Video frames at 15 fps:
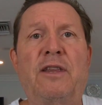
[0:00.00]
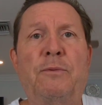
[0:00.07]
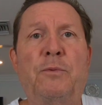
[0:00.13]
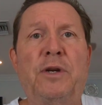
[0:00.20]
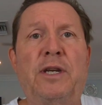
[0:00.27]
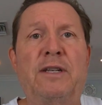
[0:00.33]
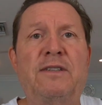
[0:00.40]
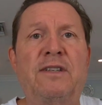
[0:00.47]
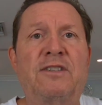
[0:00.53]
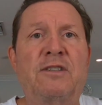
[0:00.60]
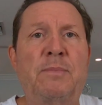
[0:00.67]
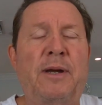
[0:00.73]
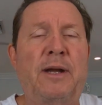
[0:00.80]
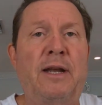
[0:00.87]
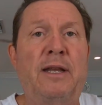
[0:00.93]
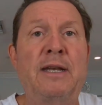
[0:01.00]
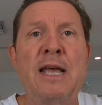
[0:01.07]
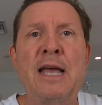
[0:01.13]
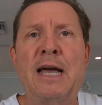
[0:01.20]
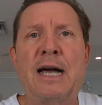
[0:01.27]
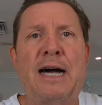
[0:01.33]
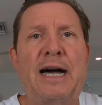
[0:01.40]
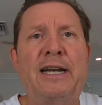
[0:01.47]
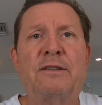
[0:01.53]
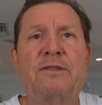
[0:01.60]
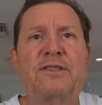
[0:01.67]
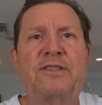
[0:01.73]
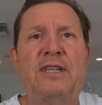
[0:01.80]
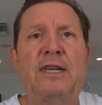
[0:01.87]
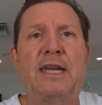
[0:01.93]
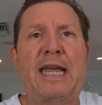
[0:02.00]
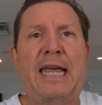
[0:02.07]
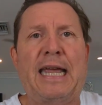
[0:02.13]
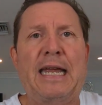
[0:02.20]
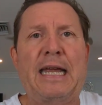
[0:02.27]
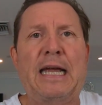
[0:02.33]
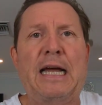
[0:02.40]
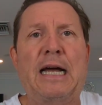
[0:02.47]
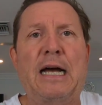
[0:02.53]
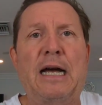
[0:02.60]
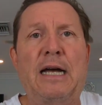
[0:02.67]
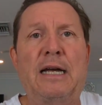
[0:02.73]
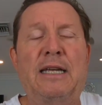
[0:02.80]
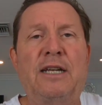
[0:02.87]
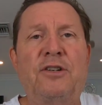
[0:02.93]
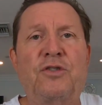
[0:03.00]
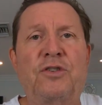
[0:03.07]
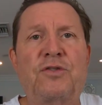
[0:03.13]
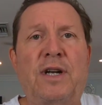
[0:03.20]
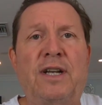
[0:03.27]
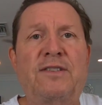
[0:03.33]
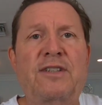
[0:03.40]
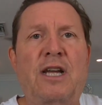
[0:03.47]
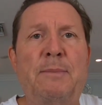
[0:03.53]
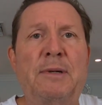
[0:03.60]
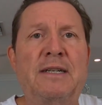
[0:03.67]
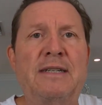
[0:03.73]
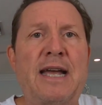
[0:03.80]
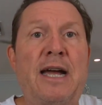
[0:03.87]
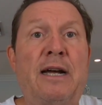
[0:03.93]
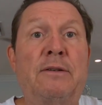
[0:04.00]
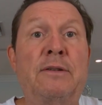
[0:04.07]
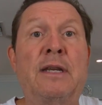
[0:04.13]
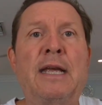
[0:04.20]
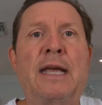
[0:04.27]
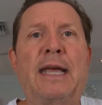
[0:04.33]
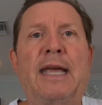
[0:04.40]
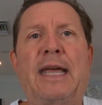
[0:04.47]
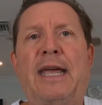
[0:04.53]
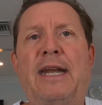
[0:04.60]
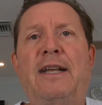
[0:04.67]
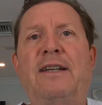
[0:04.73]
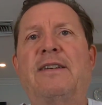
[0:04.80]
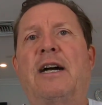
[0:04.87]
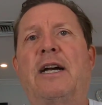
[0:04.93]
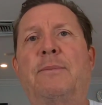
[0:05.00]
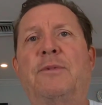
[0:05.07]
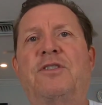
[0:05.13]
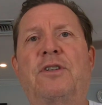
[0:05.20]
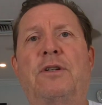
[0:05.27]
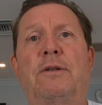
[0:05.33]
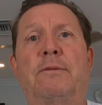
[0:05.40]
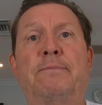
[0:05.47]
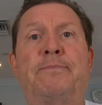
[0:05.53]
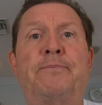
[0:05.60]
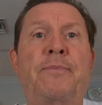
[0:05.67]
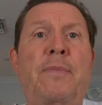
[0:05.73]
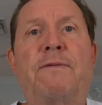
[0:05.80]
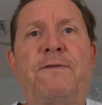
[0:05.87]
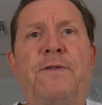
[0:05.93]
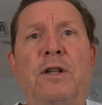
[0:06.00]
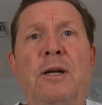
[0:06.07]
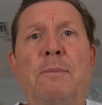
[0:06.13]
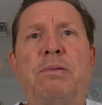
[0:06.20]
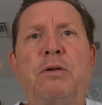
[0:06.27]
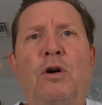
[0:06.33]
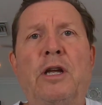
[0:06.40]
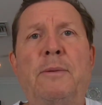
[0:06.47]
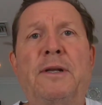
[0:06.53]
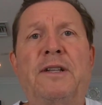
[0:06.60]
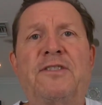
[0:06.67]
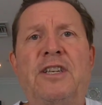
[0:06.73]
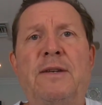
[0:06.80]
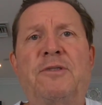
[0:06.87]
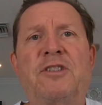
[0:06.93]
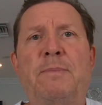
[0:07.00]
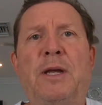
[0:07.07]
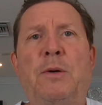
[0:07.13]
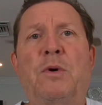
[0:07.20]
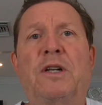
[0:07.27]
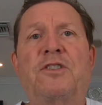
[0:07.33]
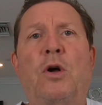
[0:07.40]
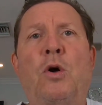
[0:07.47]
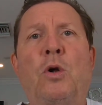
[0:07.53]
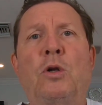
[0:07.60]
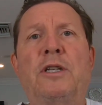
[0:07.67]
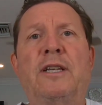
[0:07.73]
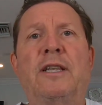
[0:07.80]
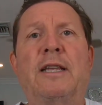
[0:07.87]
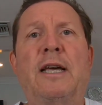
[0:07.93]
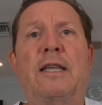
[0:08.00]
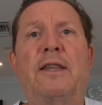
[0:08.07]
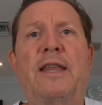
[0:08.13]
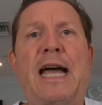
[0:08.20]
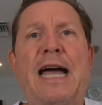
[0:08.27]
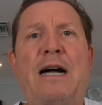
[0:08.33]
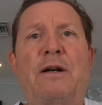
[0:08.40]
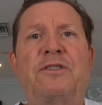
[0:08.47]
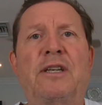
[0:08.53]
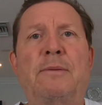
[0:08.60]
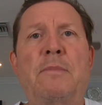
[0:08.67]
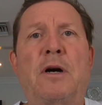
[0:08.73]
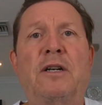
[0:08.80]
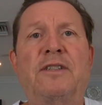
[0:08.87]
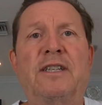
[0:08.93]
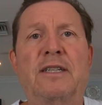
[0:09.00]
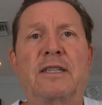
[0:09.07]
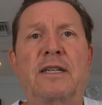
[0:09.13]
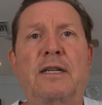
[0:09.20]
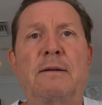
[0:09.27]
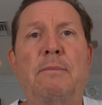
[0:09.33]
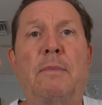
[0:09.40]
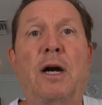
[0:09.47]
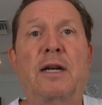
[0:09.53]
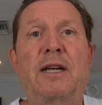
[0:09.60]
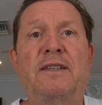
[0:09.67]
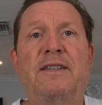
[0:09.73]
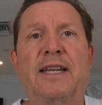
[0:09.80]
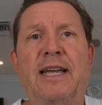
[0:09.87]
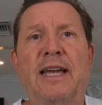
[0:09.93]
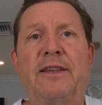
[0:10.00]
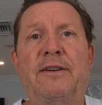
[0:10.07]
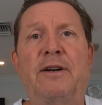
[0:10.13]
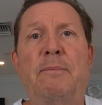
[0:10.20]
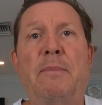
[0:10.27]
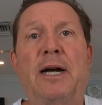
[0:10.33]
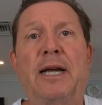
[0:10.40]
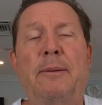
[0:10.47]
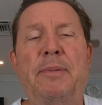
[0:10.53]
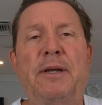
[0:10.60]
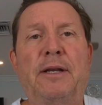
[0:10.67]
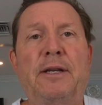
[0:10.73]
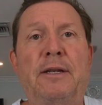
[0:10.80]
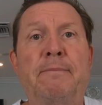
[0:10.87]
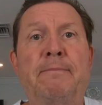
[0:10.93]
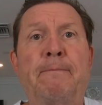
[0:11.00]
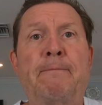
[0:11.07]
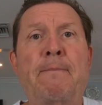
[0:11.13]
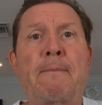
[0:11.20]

than we anticipated. I don't see interest rates coming down anytime soon. Full employment seems to be what's holding the housing market together, in my opinion.